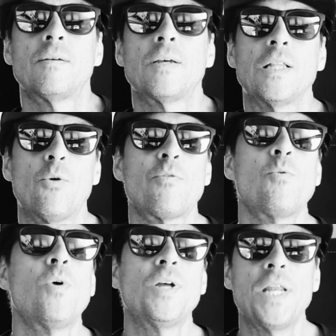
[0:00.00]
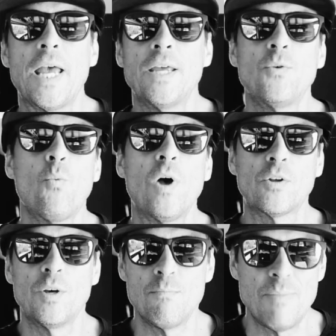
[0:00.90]
Hello, everyone, and
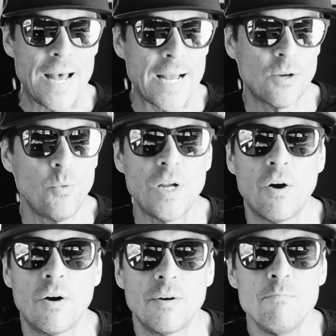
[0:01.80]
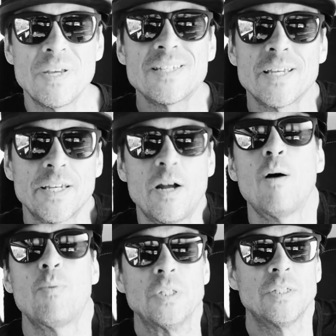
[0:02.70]
welcome back. We are mixing it
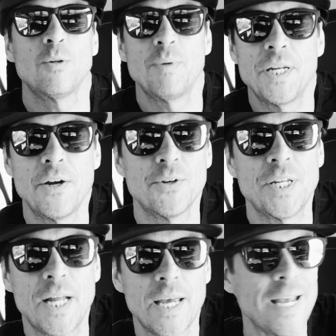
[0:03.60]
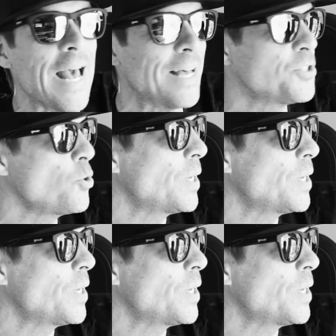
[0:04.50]
up a little bit here today. As you